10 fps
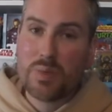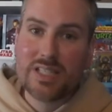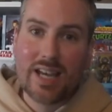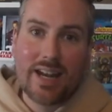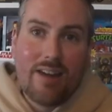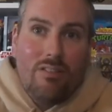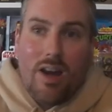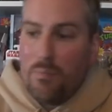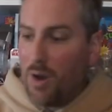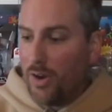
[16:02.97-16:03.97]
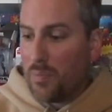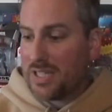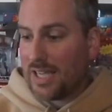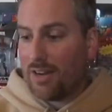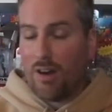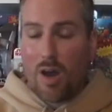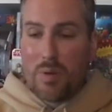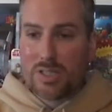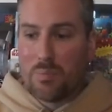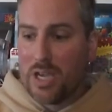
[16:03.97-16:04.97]
be saying that right, might not be saying that right. I'll
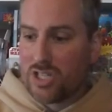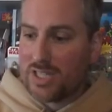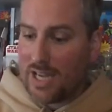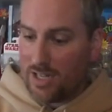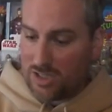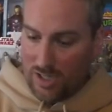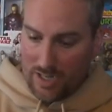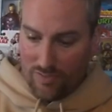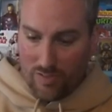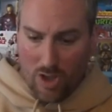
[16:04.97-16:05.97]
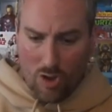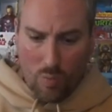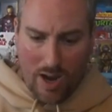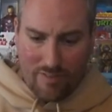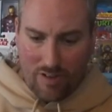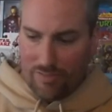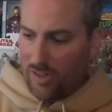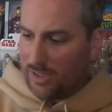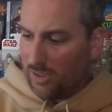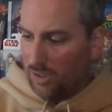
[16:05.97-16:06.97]
put some pictures down the side of whatever I
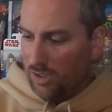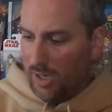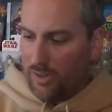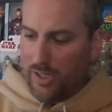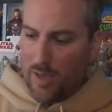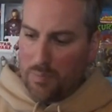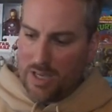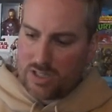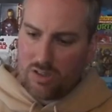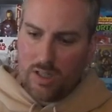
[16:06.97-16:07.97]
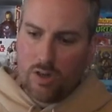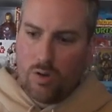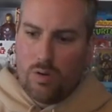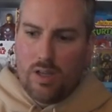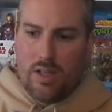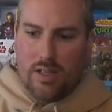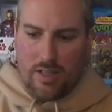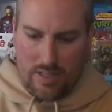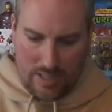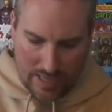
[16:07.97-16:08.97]
find online on it. But it's got little
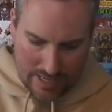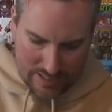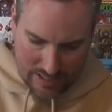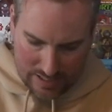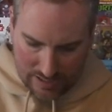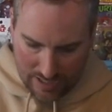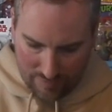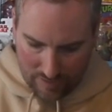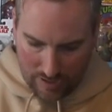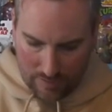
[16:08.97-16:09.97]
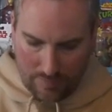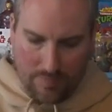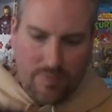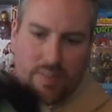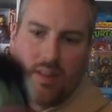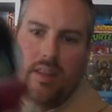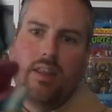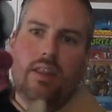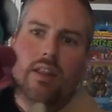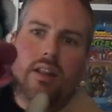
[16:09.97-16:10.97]
hands stick together
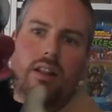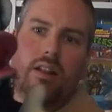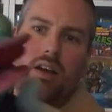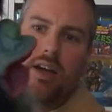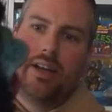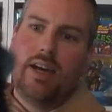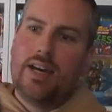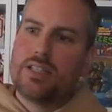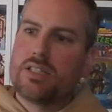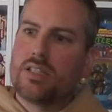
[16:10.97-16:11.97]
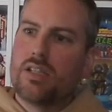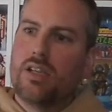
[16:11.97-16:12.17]
like that.